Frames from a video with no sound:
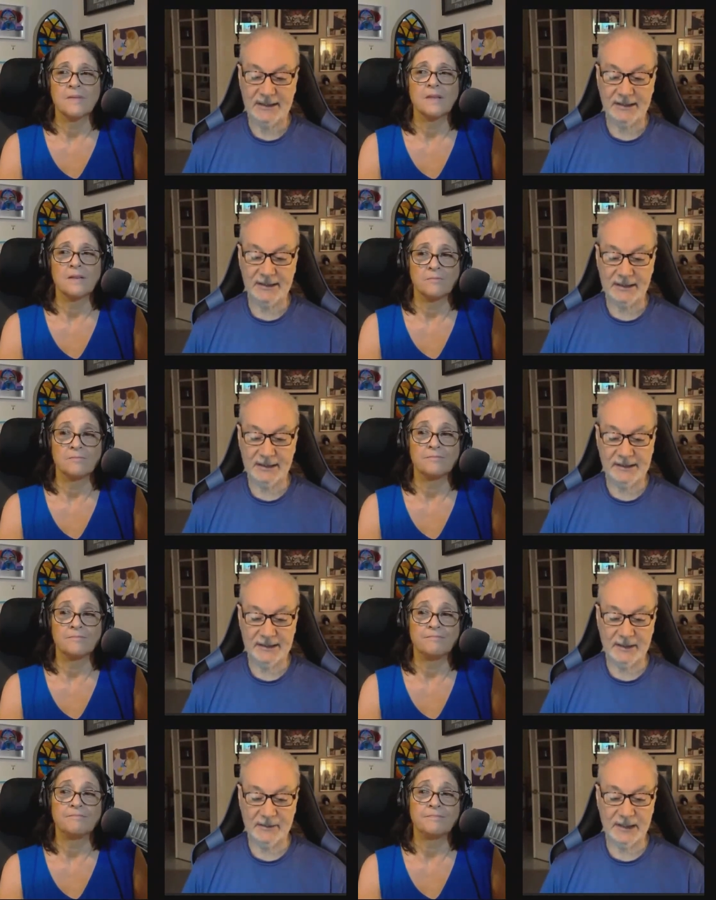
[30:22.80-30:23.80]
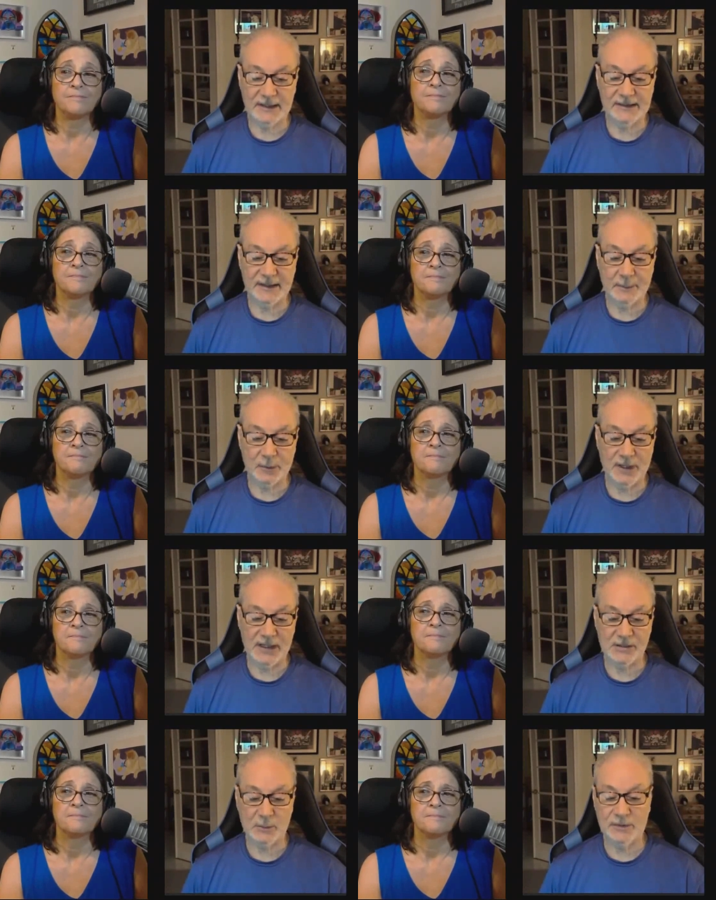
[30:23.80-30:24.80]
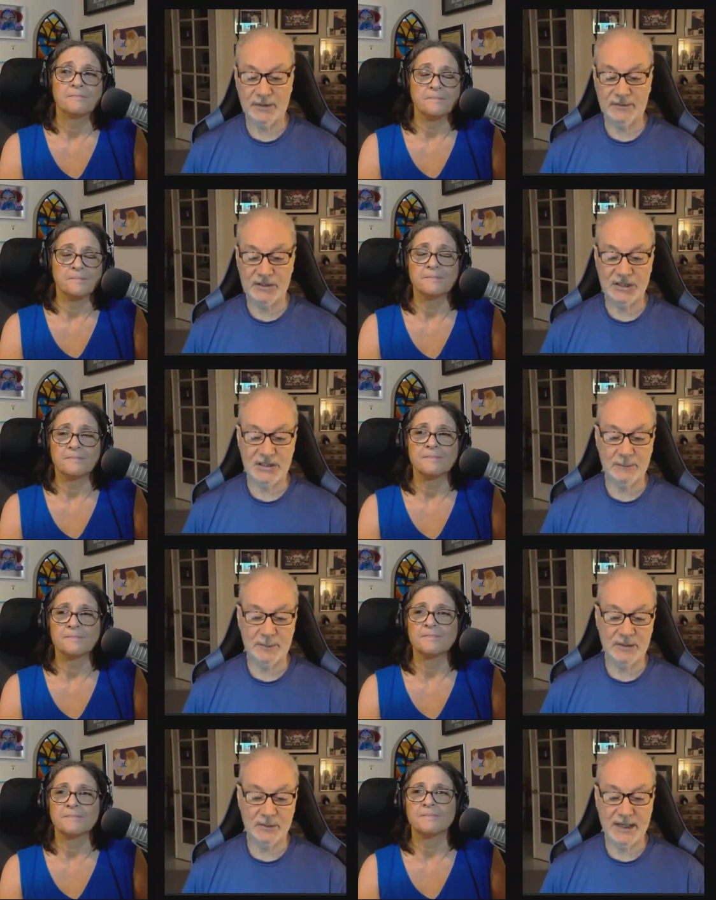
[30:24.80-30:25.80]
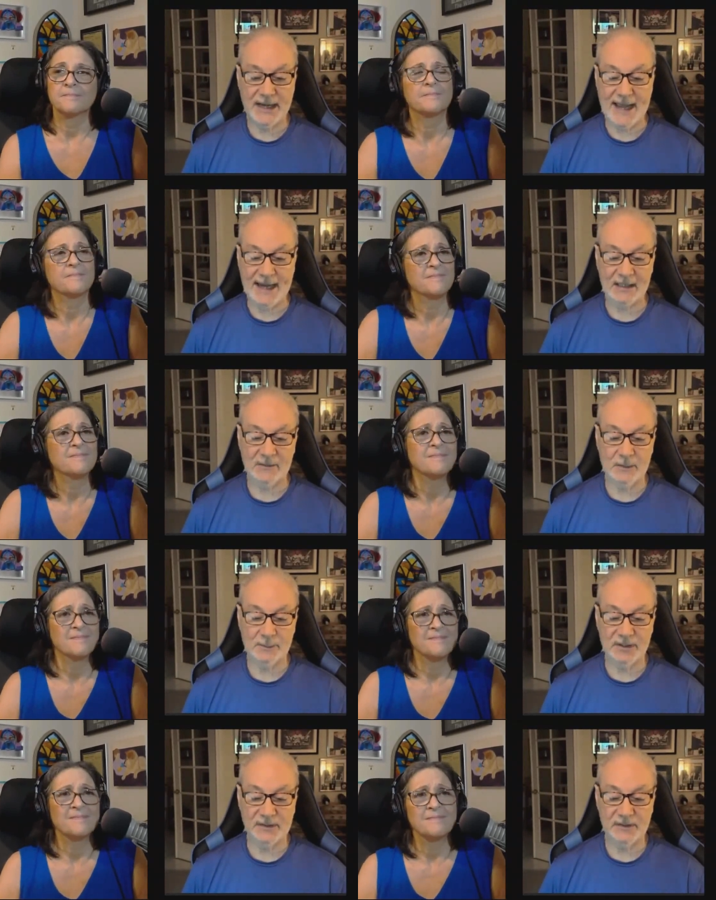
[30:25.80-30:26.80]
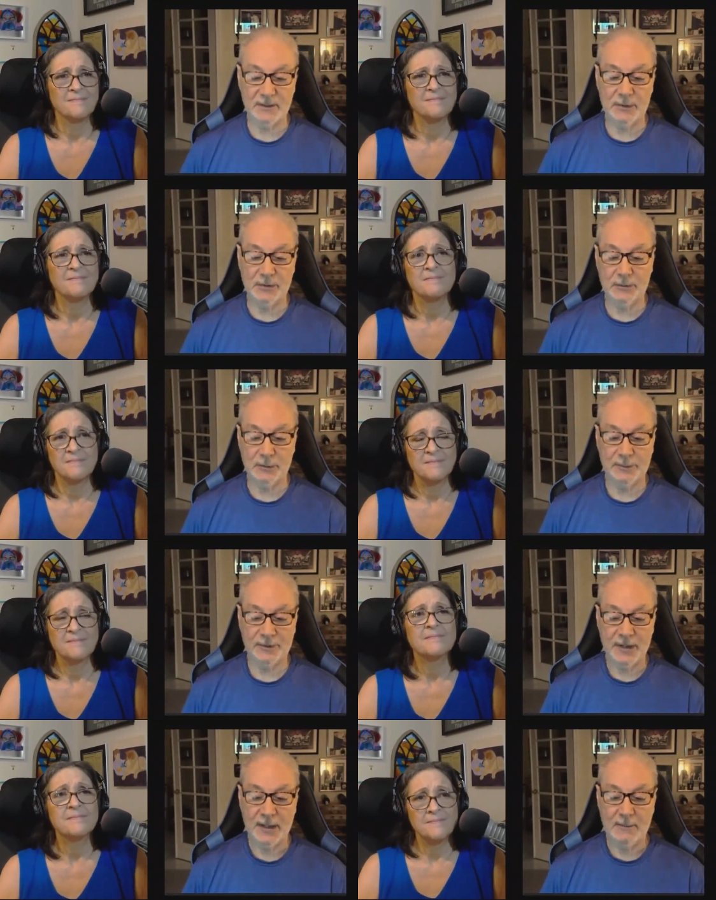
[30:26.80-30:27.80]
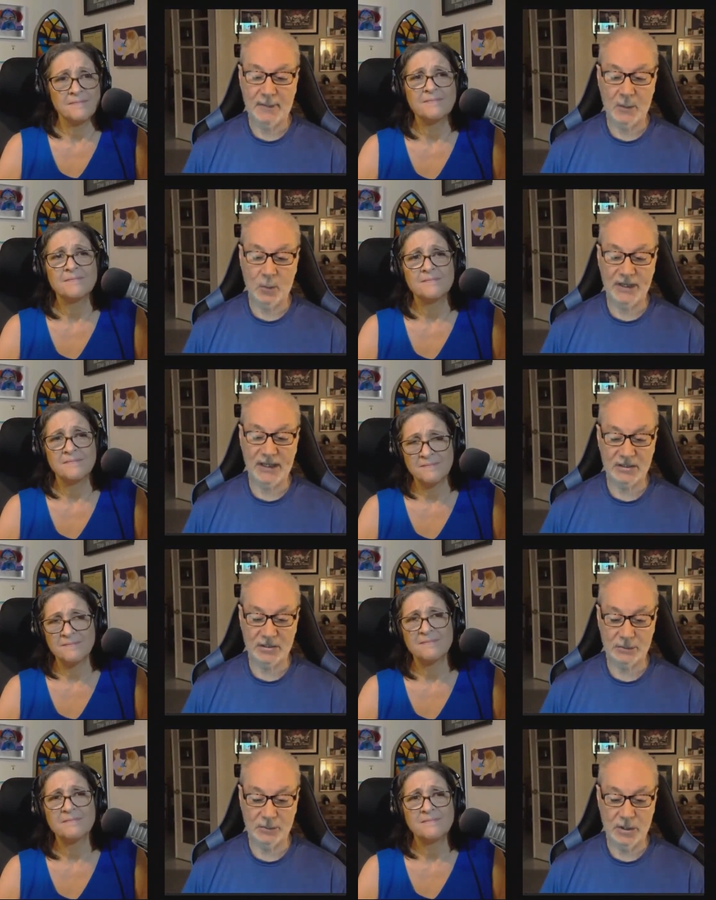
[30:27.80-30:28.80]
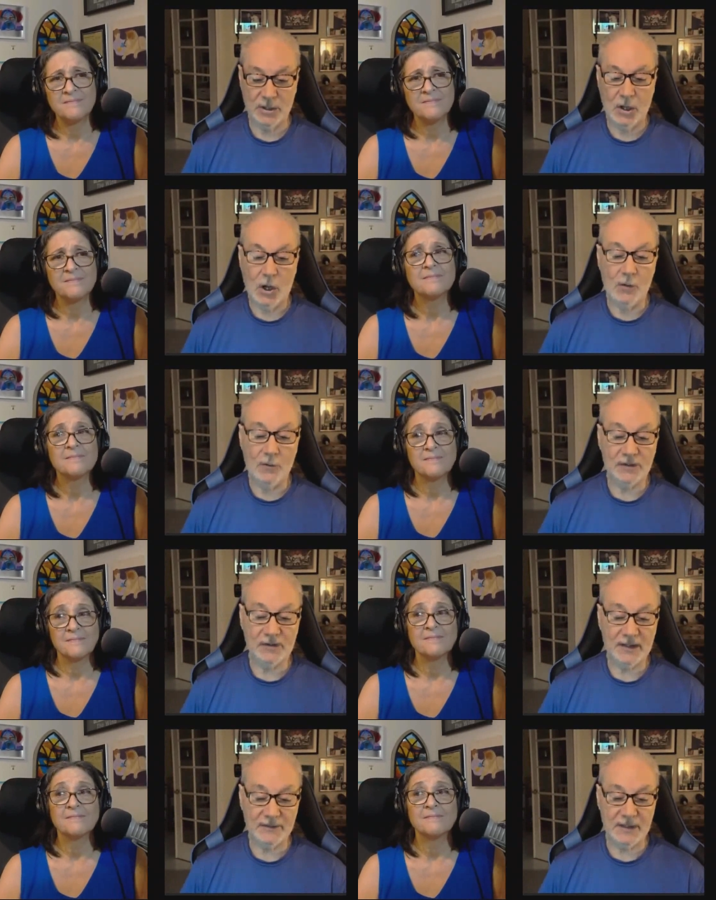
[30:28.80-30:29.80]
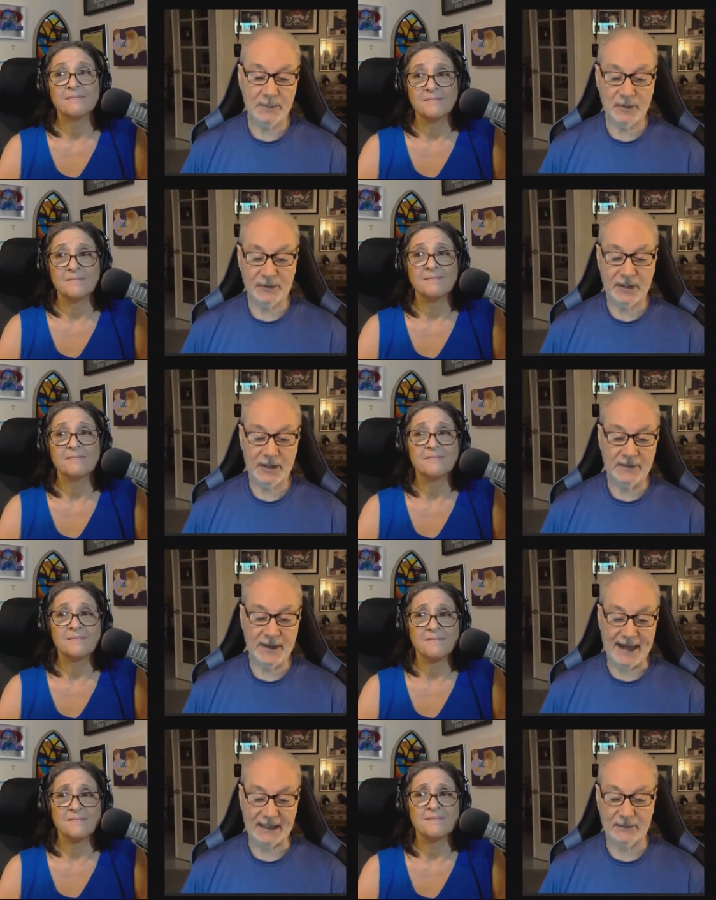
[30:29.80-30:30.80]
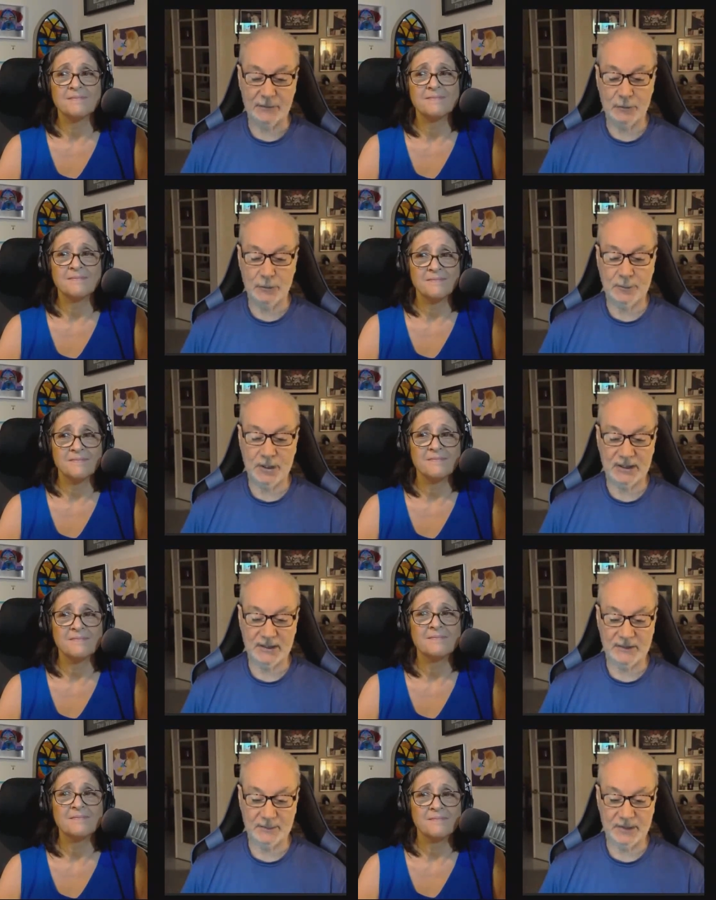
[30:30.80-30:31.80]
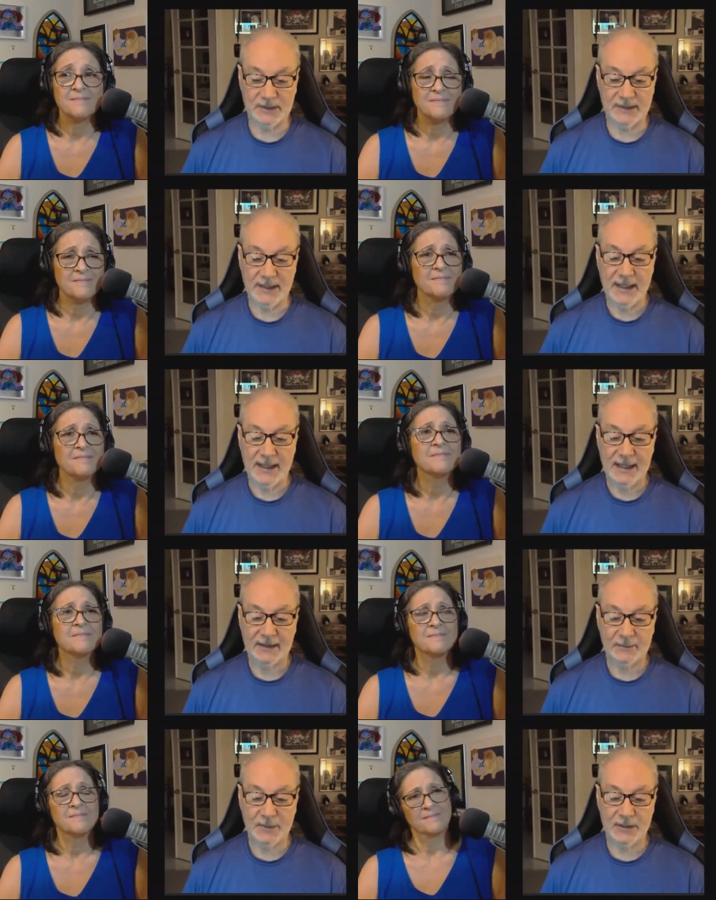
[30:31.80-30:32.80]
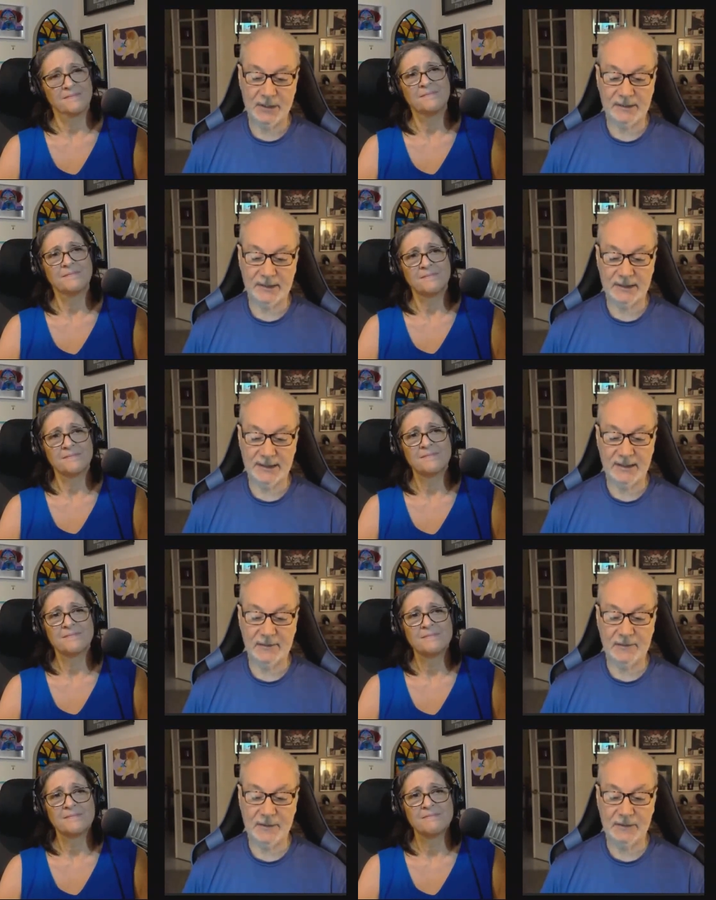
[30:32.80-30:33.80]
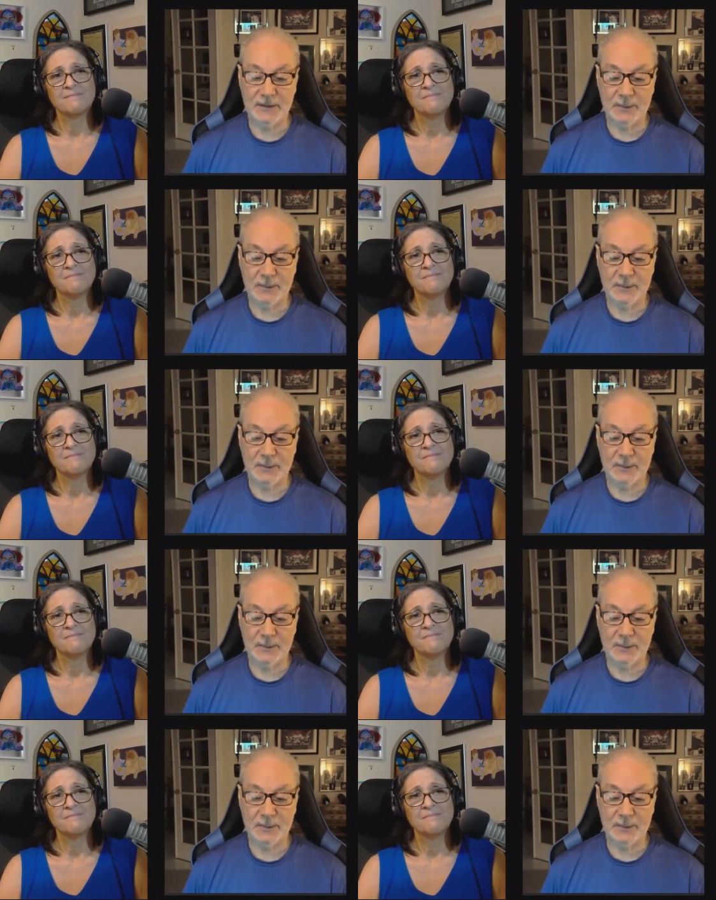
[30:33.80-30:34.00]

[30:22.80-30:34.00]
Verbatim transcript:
Speaker 1: statistically significant separation was achieved between active and placebo groups by week 2. Over 70% of active group participants experienced at least